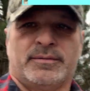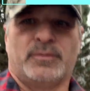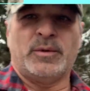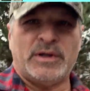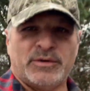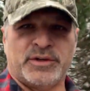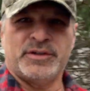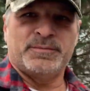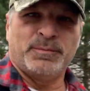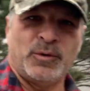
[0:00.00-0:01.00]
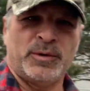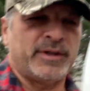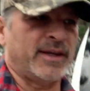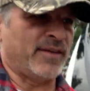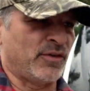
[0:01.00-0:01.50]
Well, good
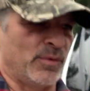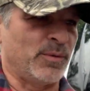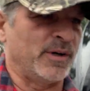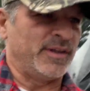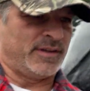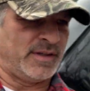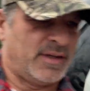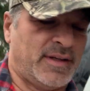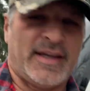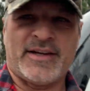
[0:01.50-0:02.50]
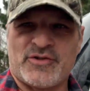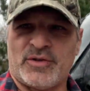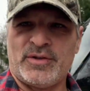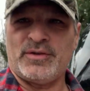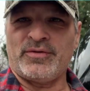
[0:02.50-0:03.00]
morning, everyone.
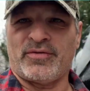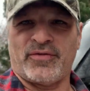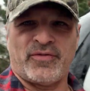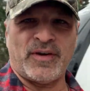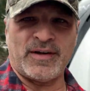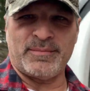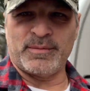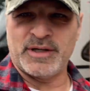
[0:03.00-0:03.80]
Angelo from